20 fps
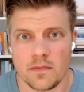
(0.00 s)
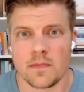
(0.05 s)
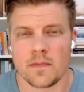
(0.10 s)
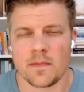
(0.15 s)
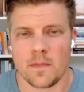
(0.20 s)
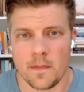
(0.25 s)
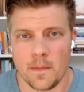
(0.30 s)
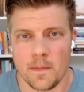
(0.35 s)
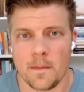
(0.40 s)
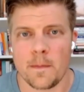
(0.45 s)

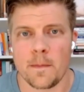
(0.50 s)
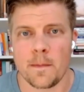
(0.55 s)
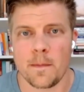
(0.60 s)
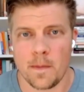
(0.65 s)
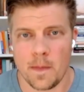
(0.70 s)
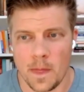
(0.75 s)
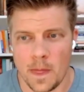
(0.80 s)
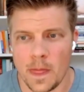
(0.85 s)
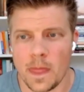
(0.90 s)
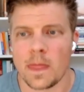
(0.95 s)
In some
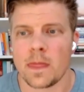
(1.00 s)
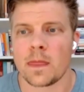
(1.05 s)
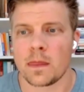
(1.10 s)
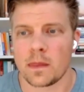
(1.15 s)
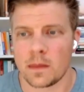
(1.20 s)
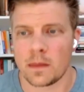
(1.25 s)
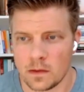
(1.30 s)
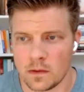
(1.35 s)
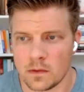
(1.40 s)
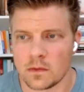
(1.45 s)
respects,
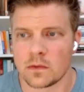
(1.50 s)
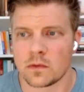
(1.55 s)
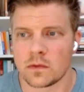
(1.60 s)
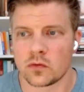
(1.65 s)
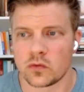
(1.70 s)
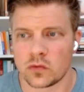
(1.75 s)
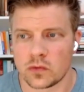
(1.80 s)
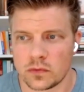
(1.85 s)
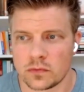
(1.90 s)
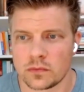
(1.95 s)
it may even
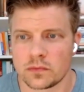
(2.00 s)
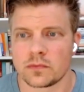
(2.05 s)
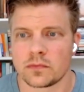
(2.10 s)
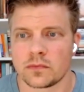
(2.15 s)
cost